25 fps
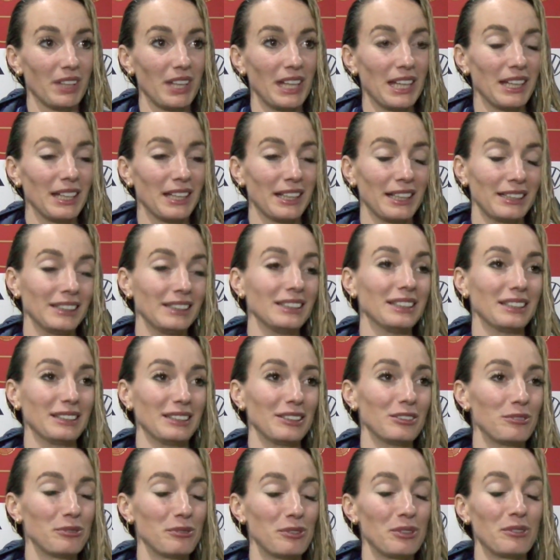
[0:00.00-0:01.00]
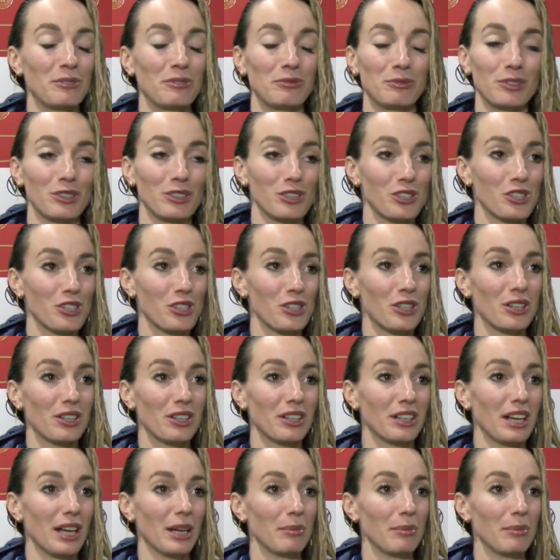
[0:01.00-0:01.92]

Yeah, for sure.